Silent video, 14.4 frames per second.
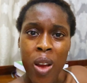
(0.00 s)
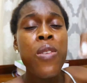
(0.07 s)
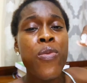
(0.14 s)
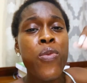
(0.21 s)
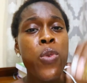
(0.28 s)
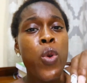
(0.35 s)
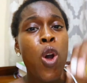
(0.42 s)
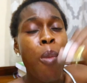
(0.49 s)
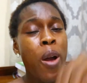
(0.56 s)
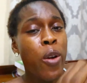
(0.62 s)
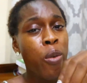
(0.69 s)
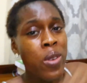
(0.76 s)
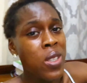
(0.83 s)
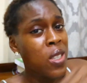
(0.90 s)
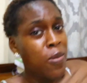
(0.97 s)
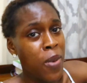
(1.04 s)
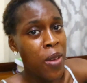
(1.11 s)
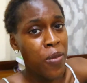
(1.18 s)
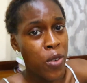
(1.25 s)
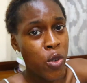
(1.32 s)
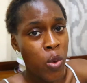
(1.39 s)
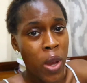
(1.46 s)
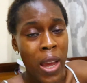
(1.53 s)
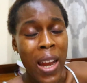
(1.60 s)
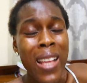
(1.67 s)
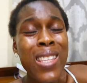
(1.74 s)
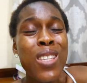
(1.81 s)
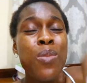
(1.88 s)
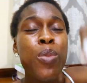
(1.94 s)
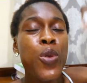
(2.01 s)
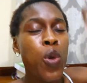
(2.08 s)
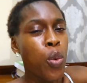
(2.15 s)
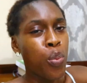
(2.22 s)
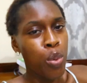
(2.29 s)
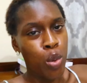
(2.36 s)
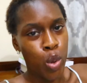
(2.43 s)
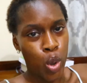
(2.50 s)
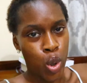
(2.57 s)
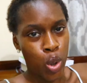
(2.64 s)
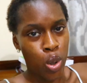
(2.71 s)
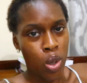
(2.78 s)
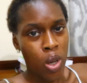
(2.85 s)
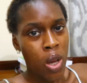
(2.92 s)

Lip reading: If you come across this my video, let it be your push.